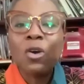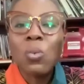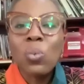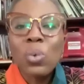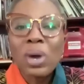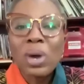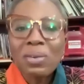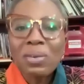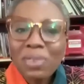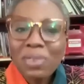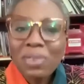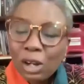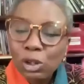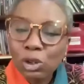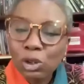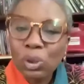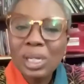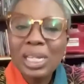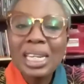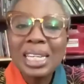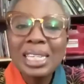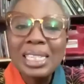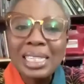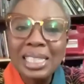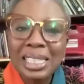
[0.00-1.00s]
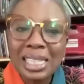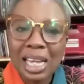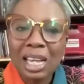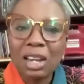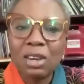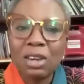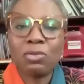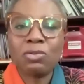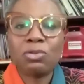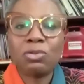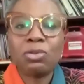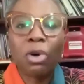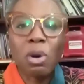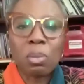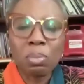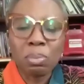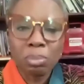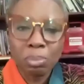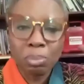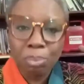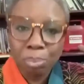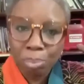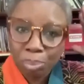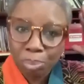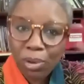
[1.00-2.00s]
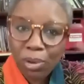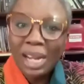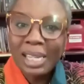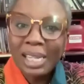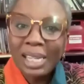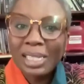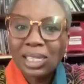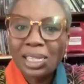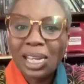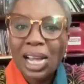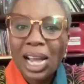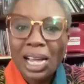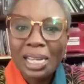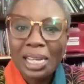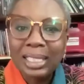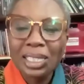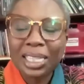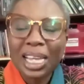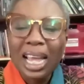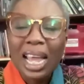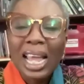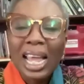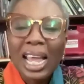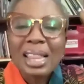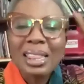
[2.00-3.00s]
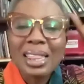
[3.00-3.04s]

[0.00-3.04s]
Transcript: We've actually seen from brain scans